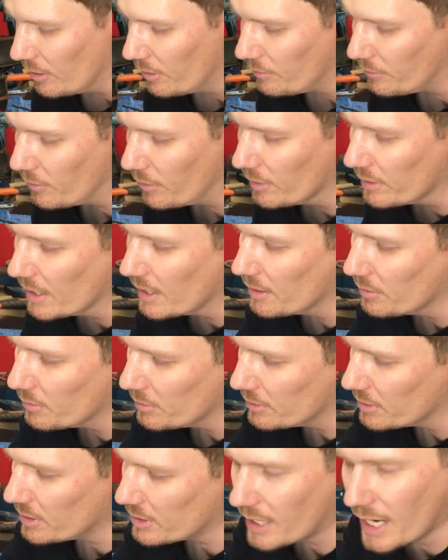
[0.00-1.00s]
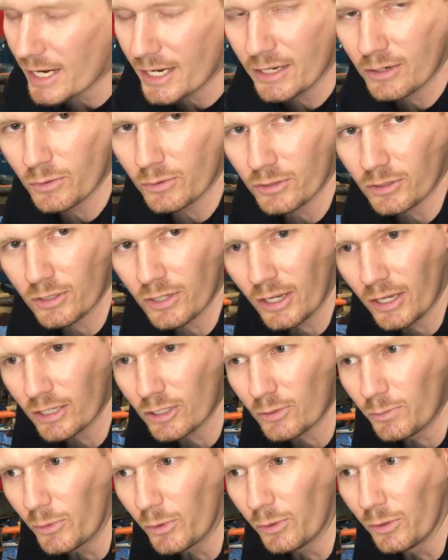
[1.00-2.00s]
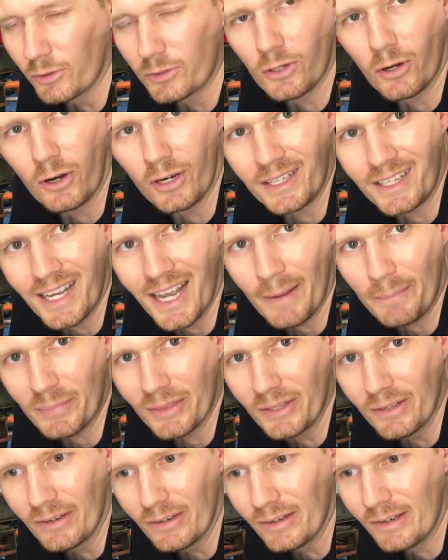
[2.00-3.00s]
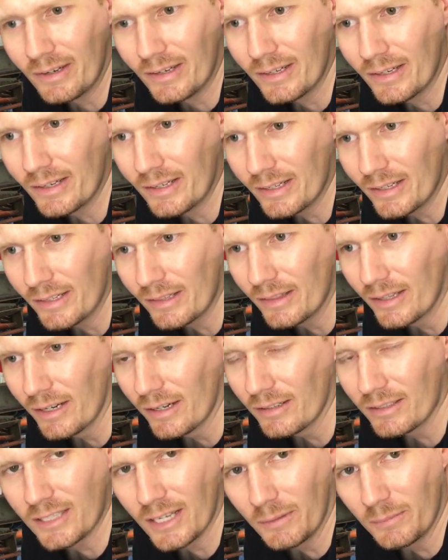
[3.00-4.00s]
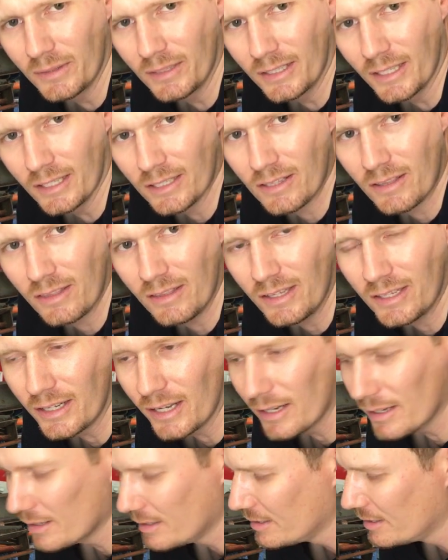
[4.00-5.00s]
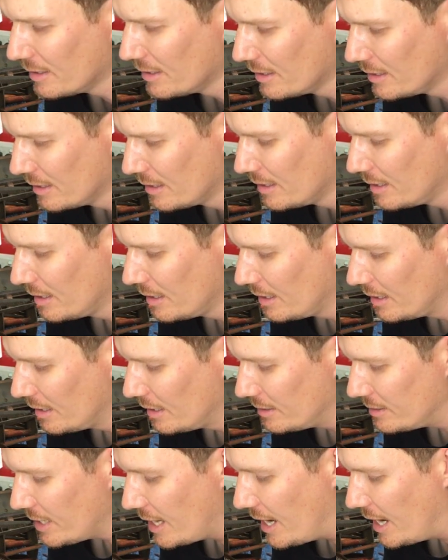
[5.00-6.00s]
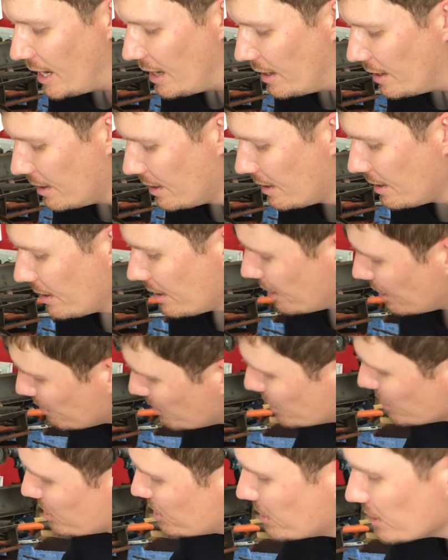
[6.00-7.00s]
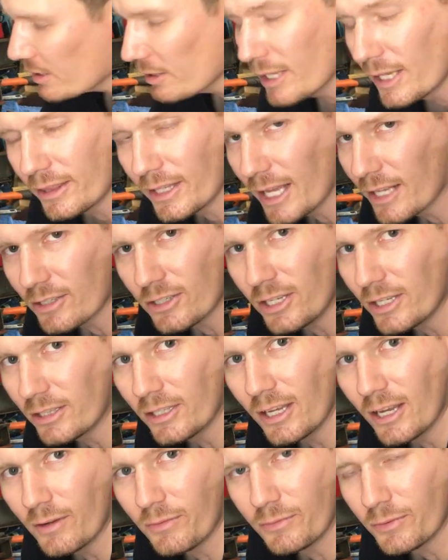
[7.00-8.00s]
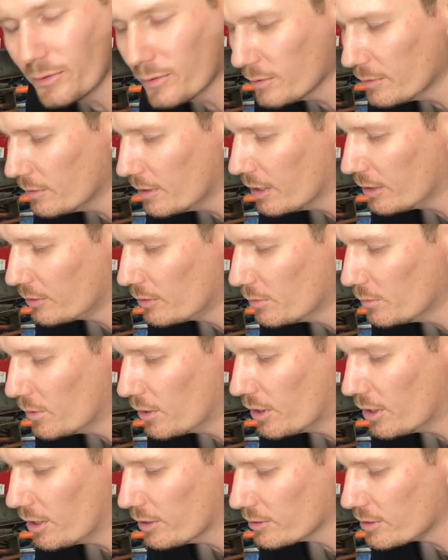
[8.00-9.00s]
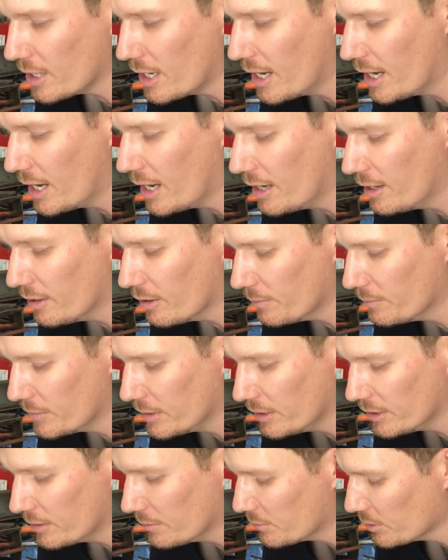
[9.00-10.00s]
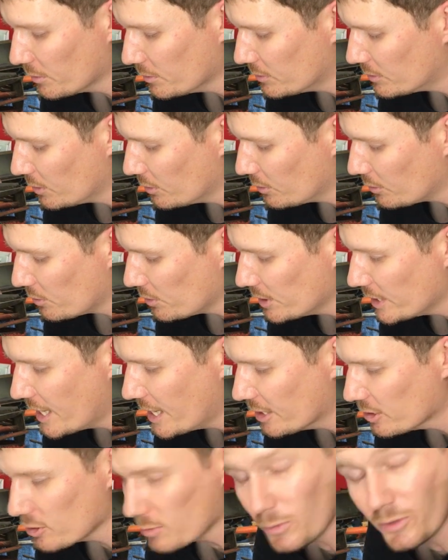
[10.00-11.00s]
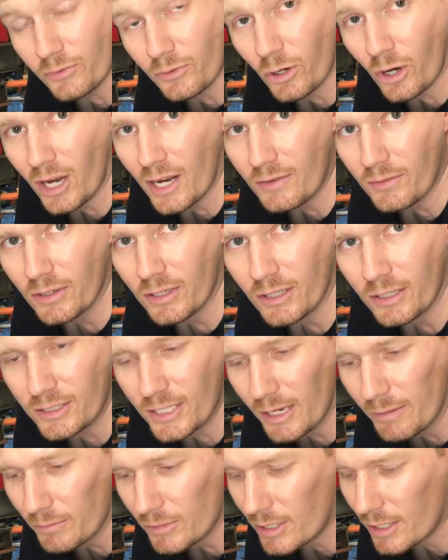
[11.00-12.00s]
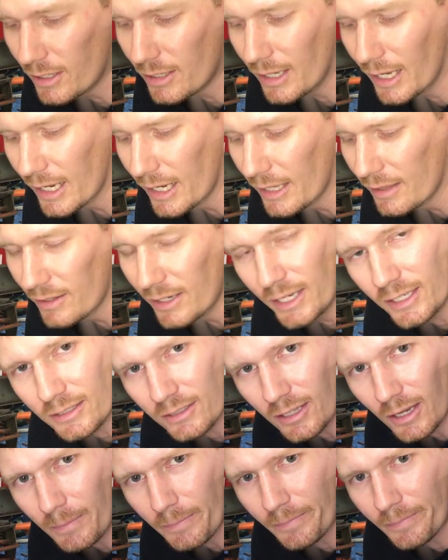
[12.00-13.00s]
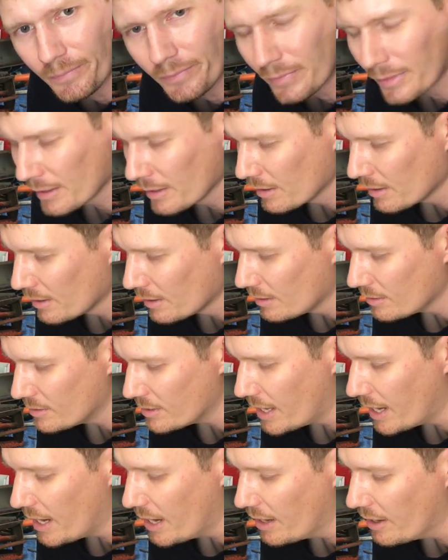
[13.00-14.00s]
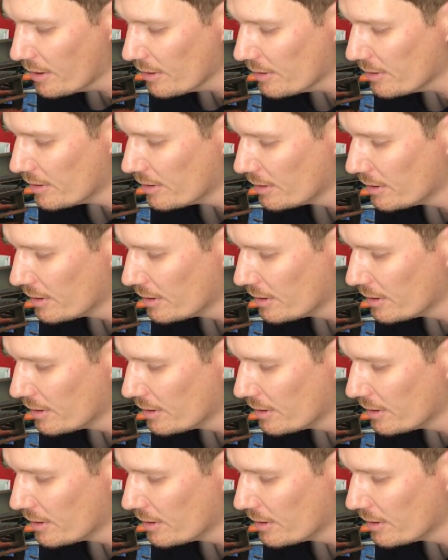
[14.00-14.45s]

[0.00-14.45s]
I find that it will just get into a smaller, tighter gap than something that's thicker. So I'm going to let that sit there for a good while. So I'm thinking probably 2 or 3 hours before I even attempt the next step. So